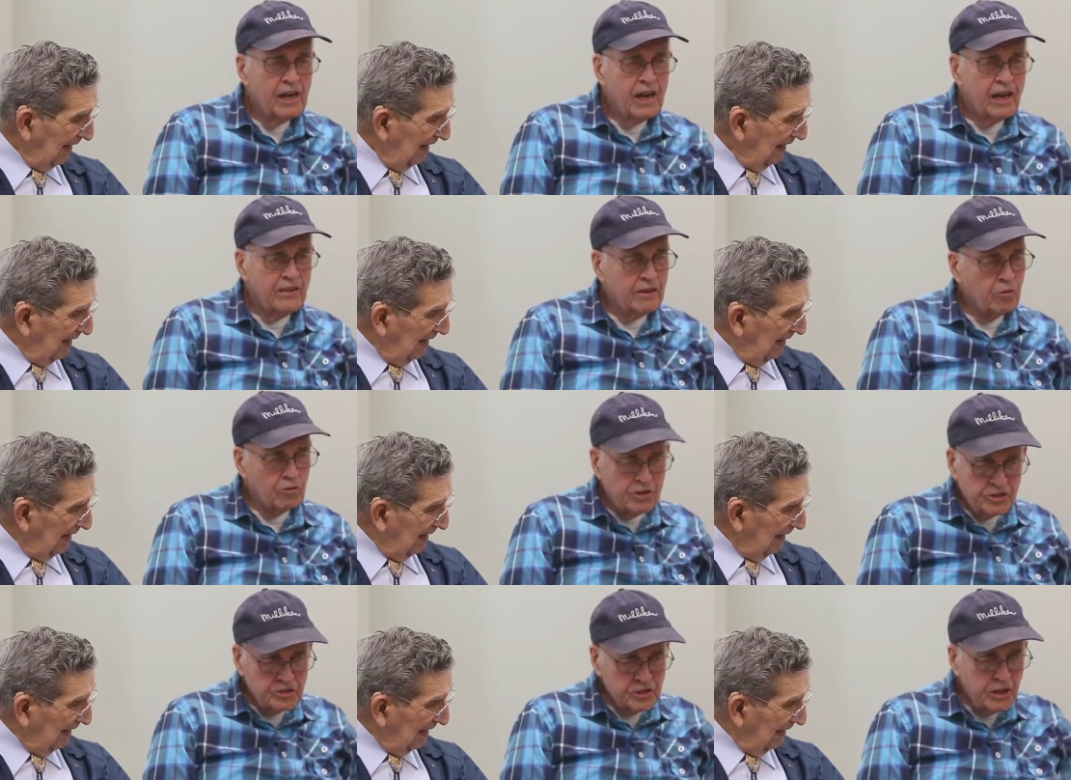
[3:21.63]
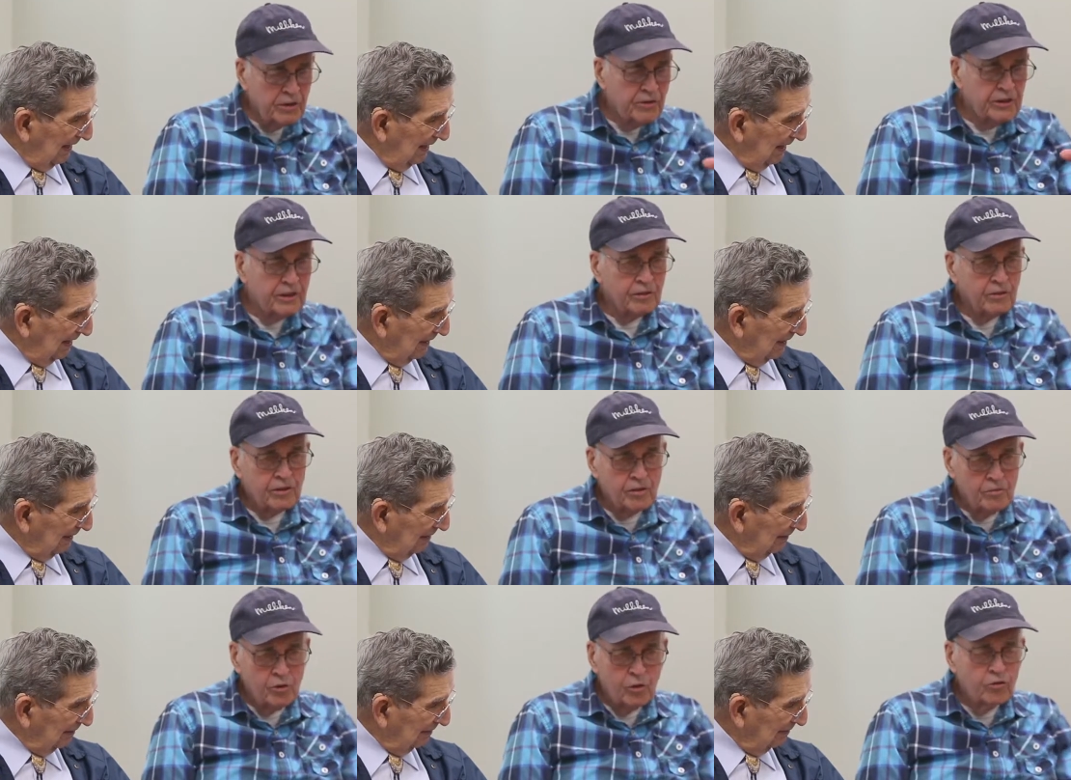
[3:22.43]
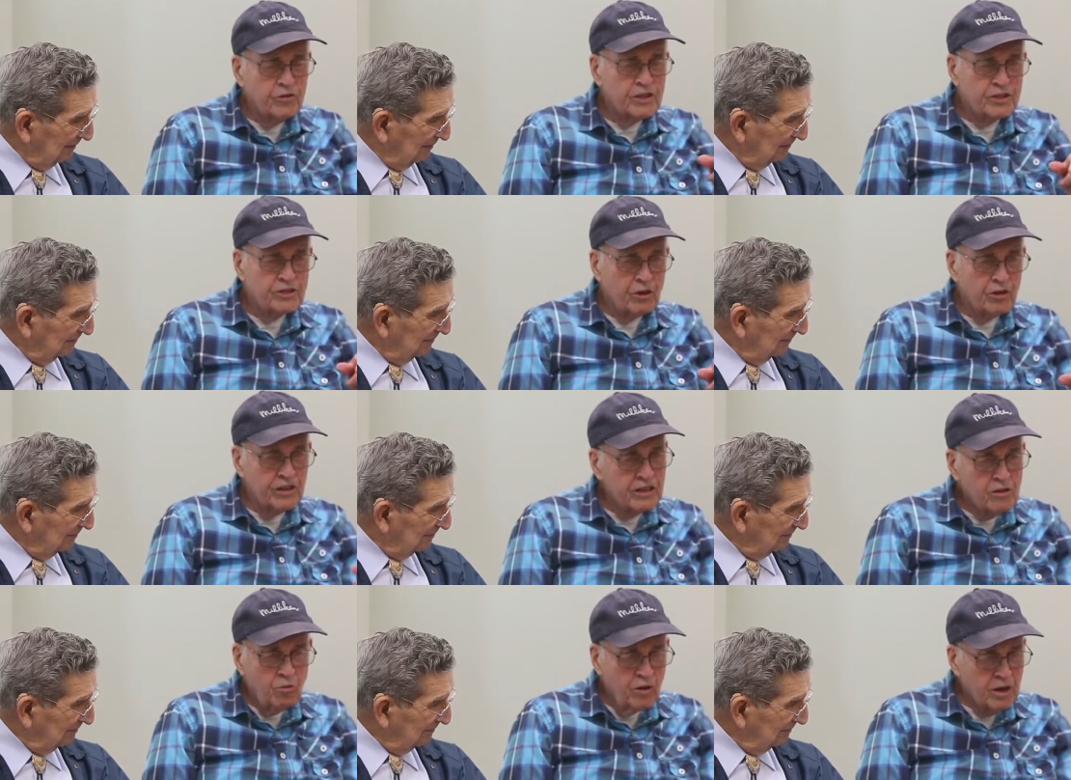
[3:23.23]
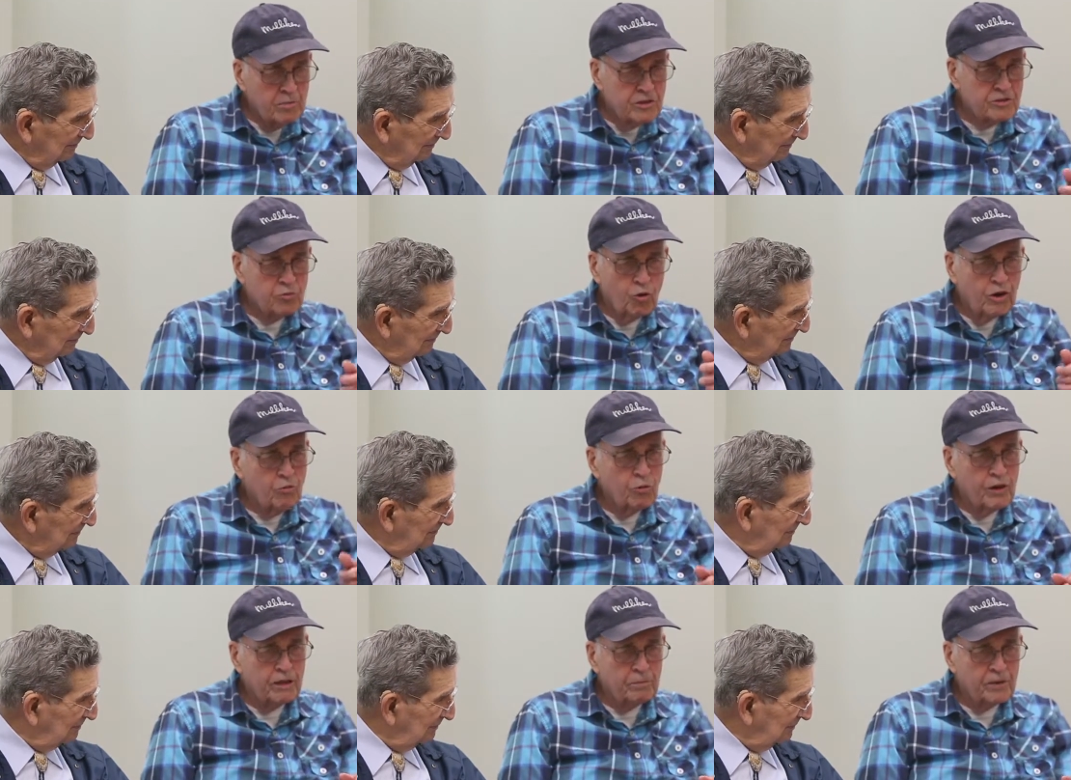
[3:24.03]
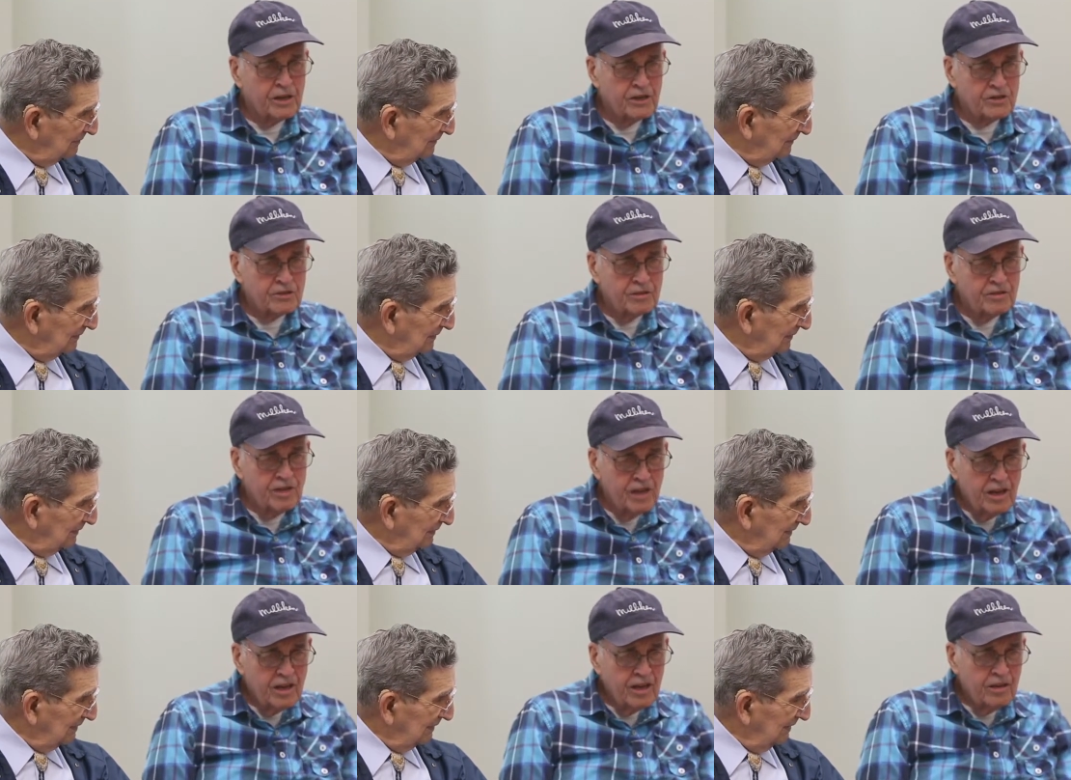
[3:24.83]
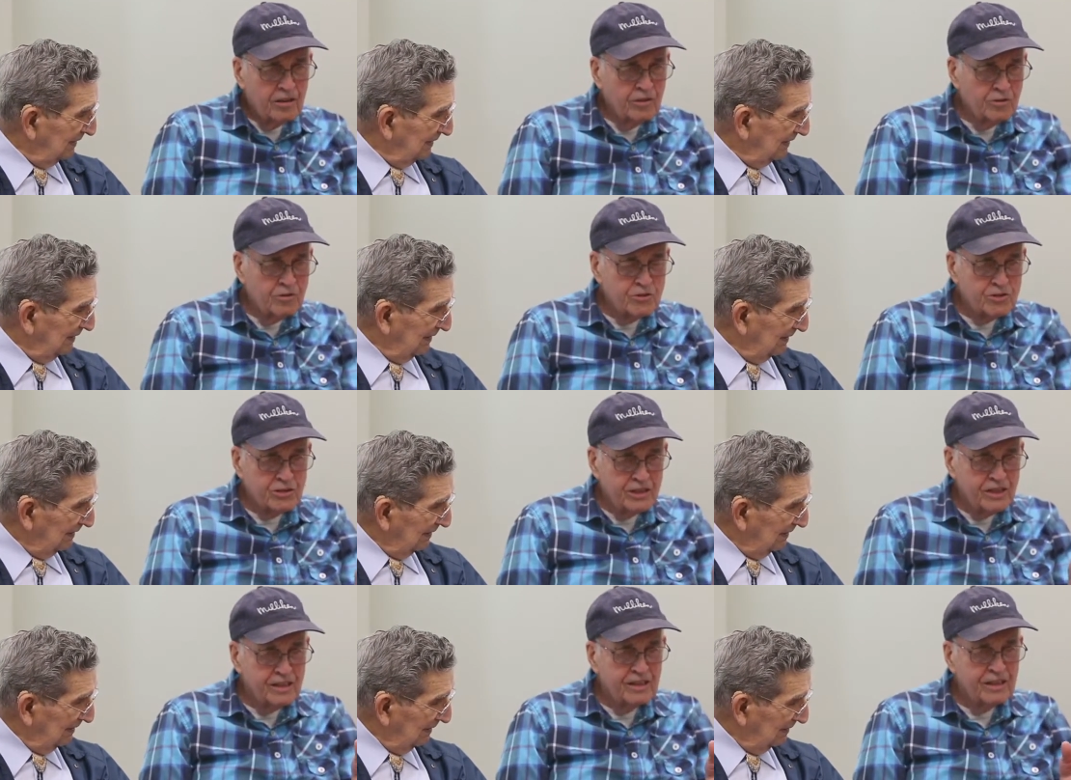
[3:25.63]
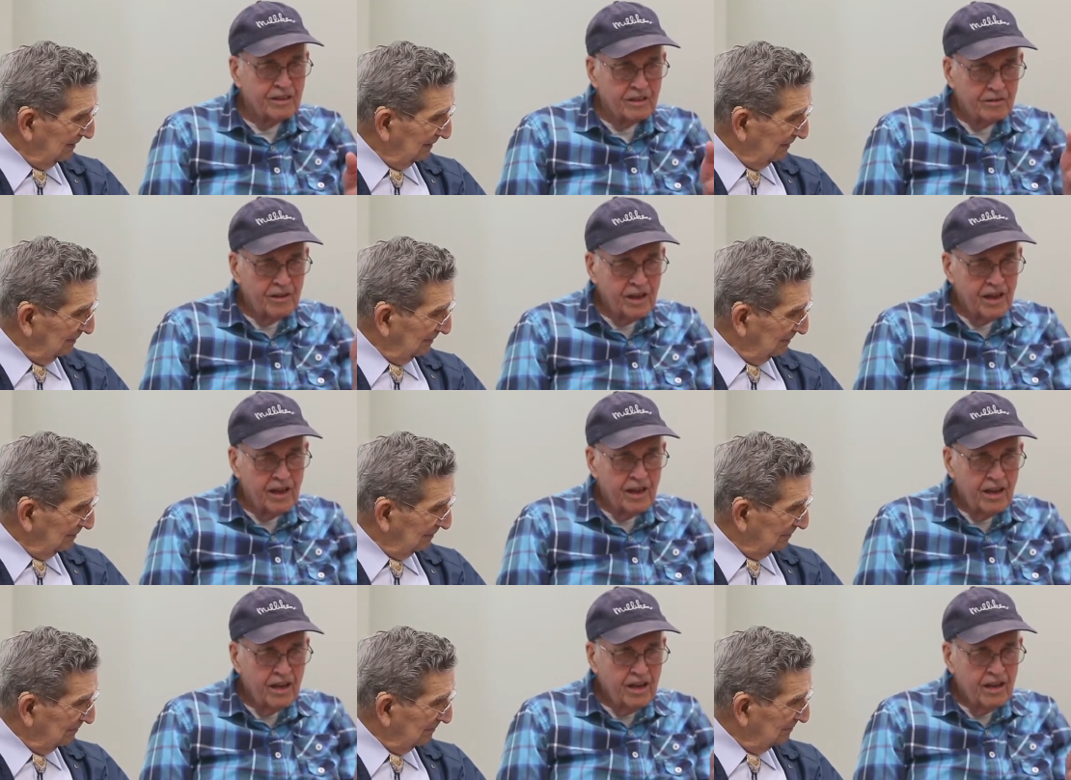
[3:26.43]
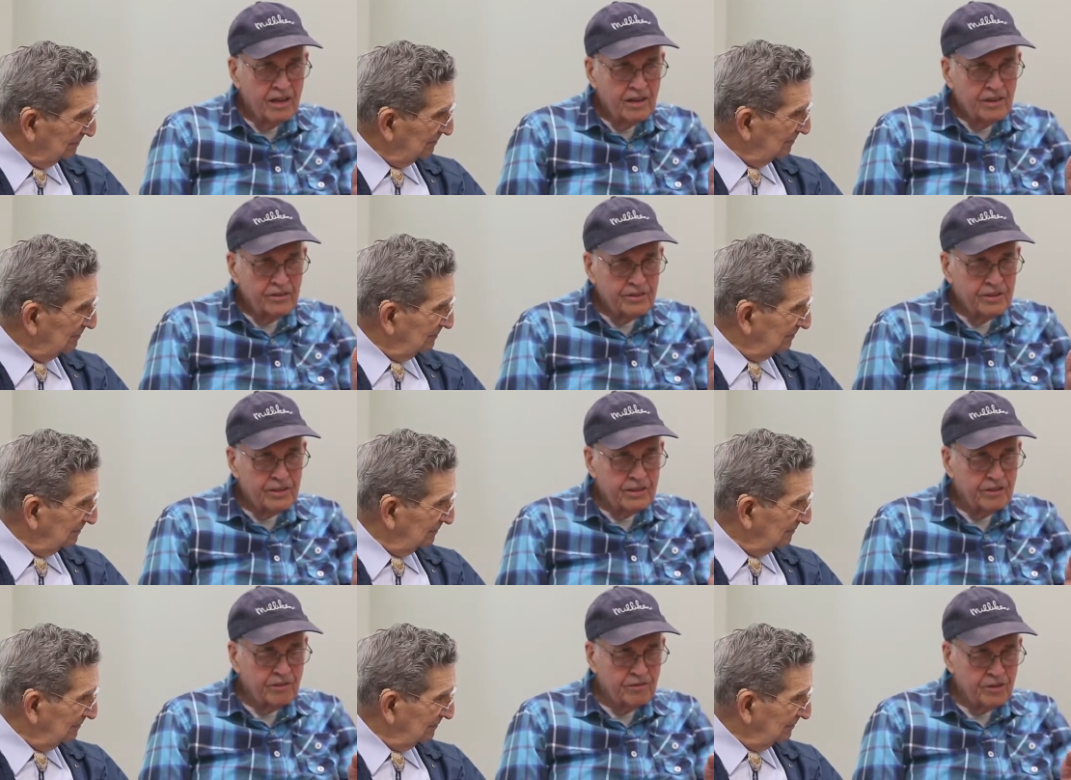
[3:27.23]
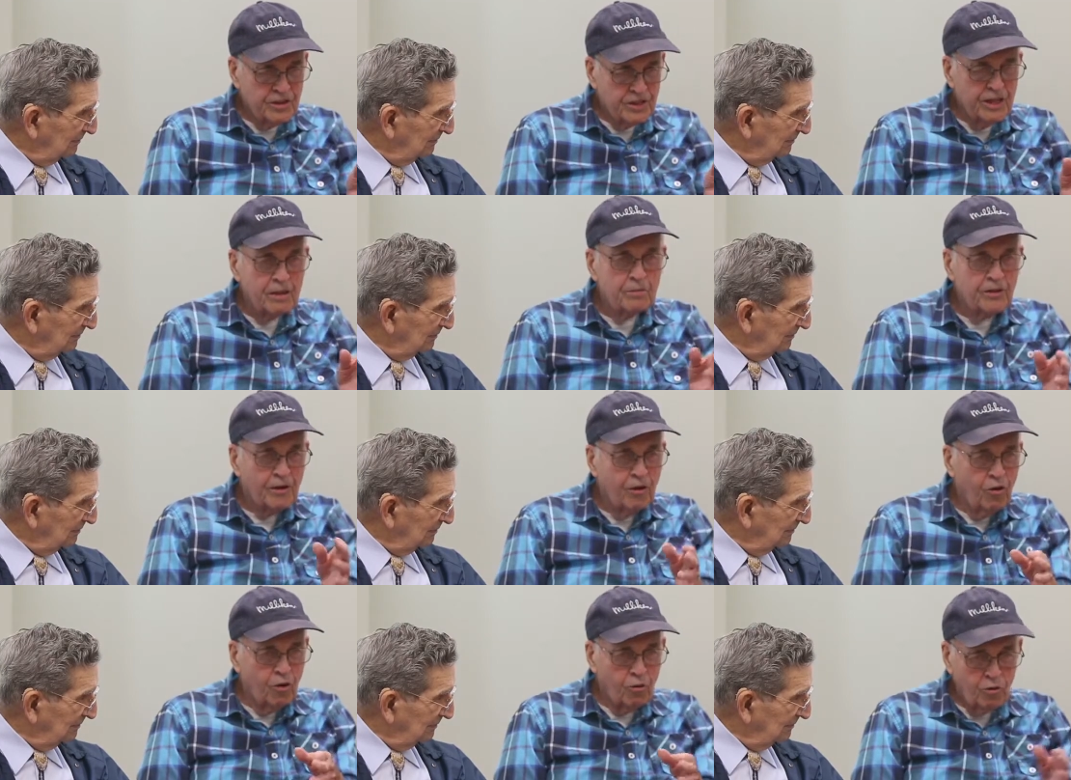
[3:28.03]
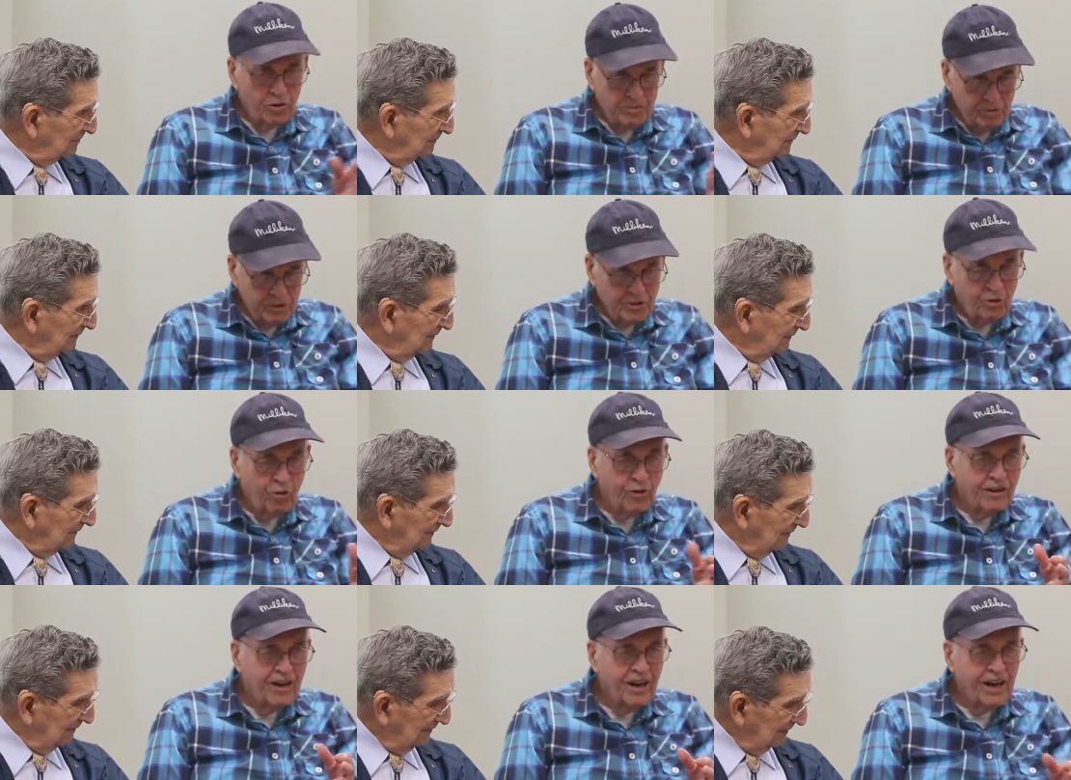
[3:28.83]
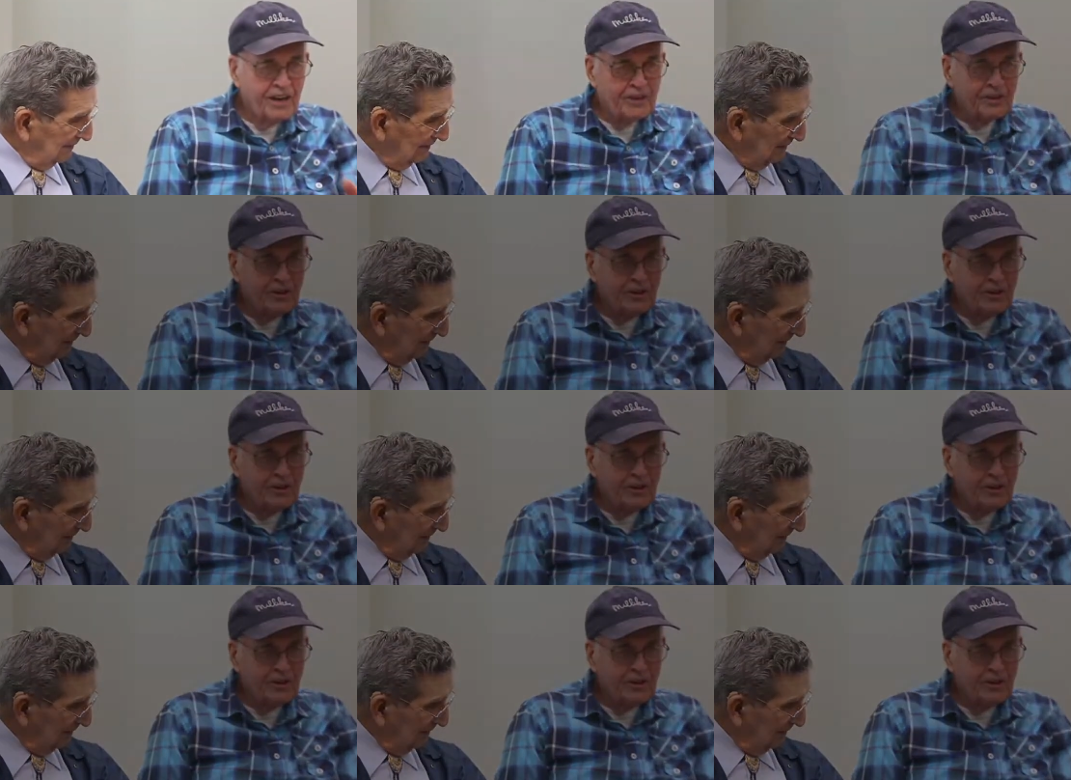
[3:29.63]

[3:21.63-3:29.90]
Speaker 1: And they were a serial movie, so you didn't want to miss one week because you'd lose the uh, the uh, theme of the whole what was going on, you